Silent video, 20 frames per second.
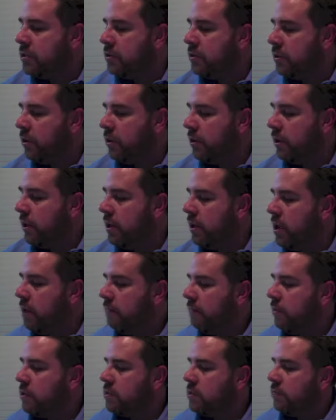30,
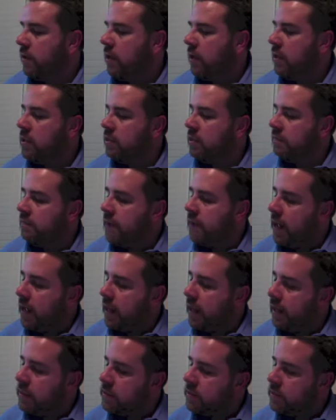first of all, it
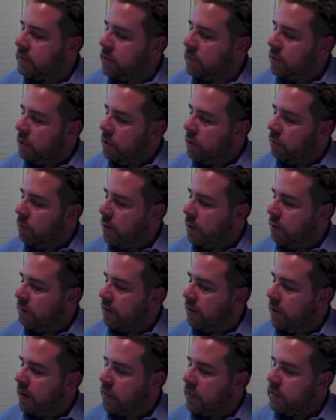defines what
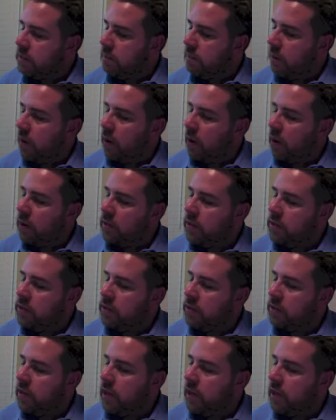various
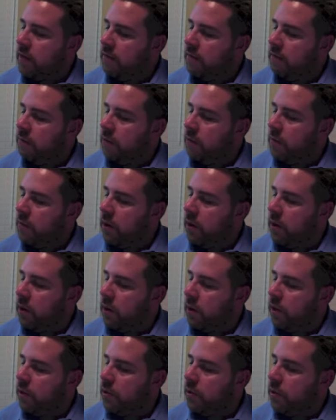parts of a formula
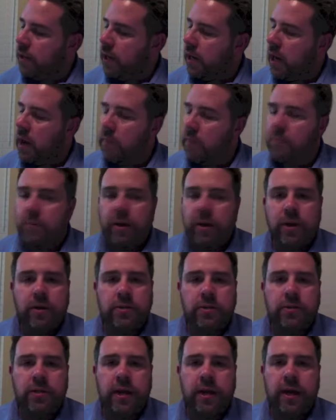are, including
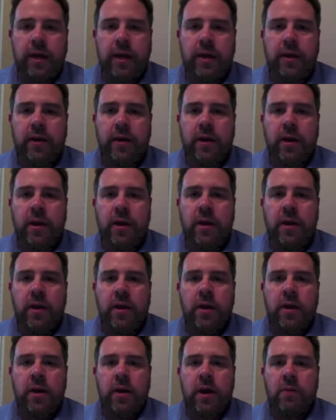operators and
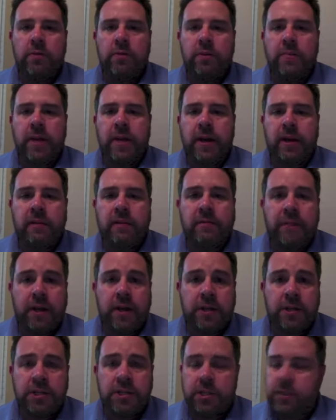arithmetic
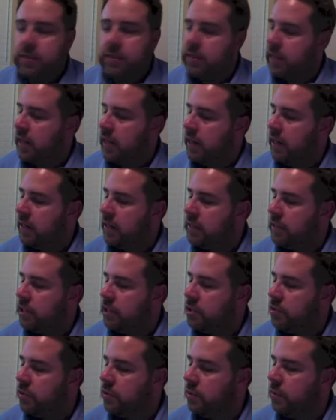functions. And
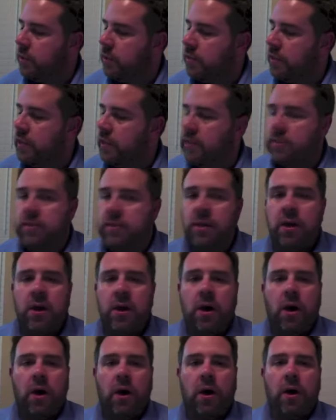essentially what these
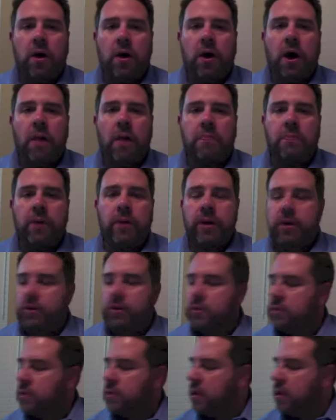are, operators